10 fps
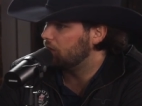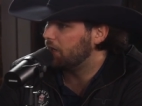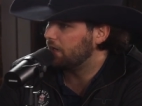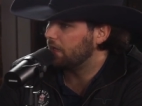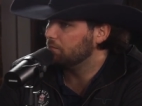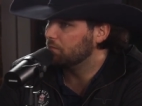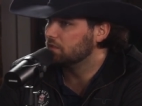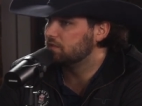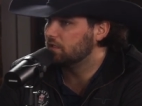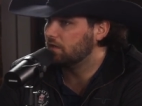about eight
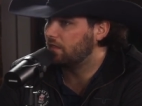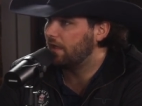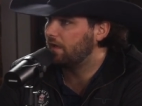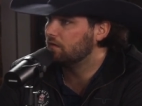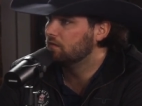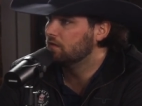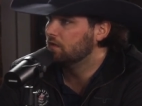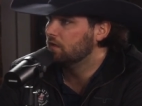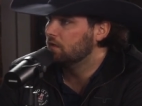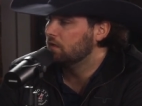months into that,
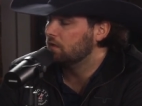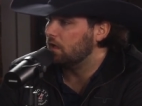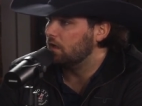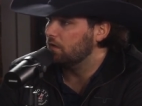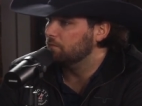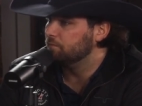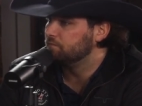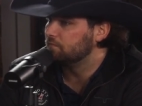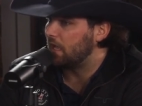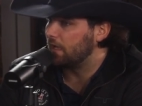um,
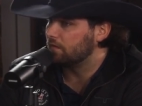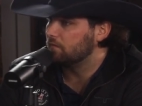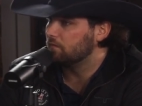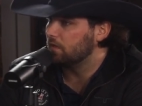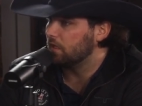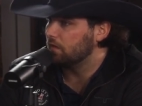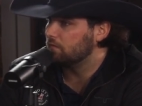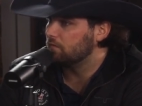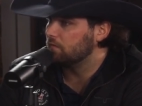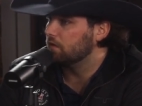I
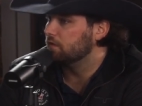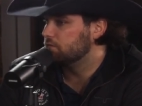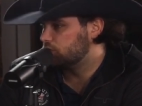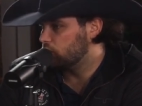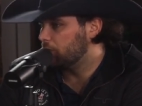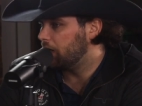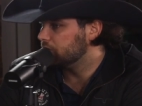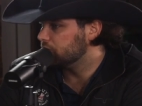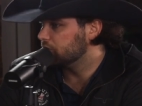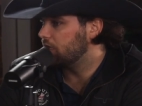the store manager